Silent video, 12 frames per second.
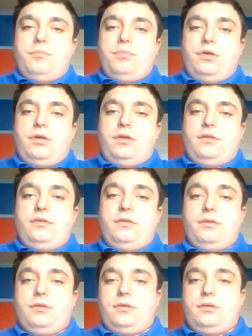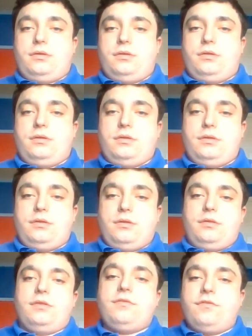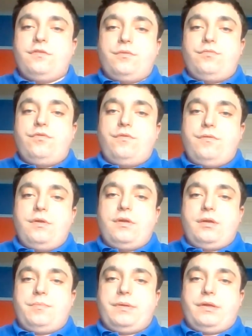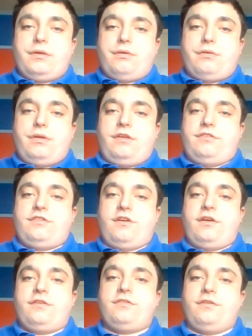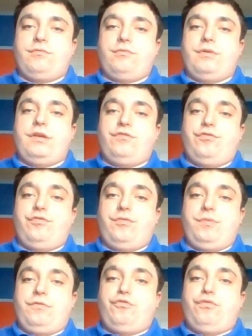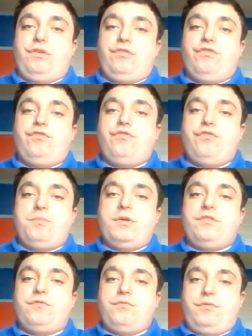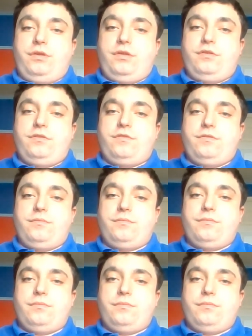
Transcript: But this is a movie about a toxic relationship between two best friends,